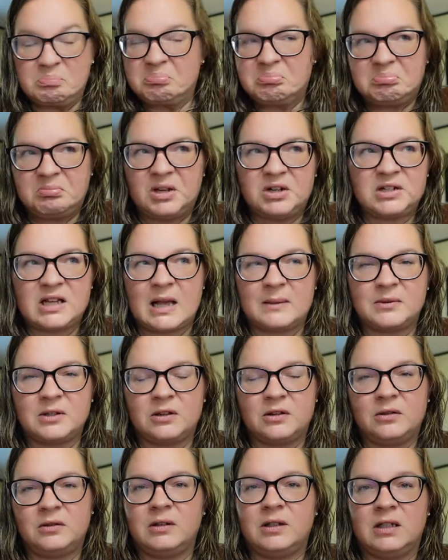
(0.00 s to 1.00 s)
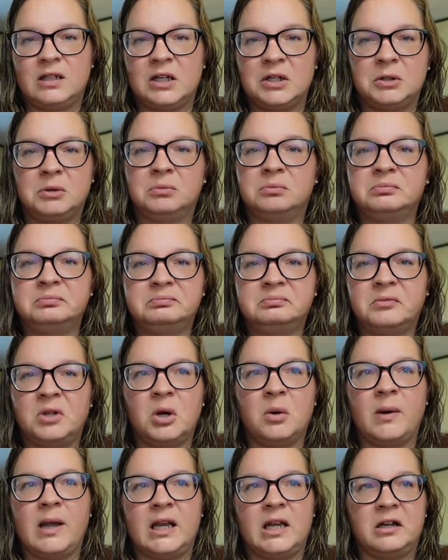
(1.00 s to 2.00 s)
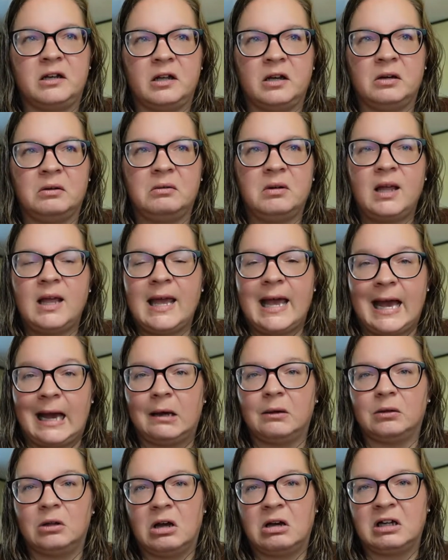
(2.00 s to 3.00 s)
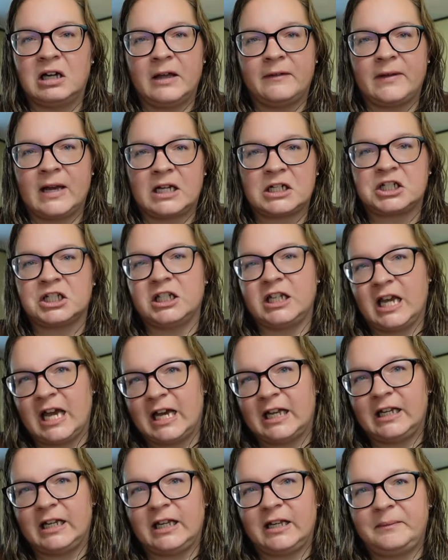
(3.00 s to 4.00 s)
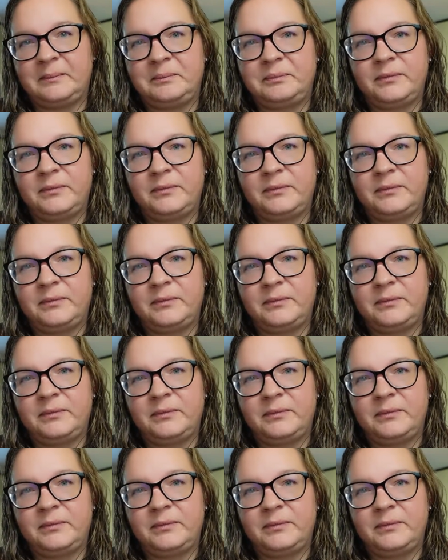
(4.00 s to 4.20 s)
There's absolutely no way to know how long I've actually had it.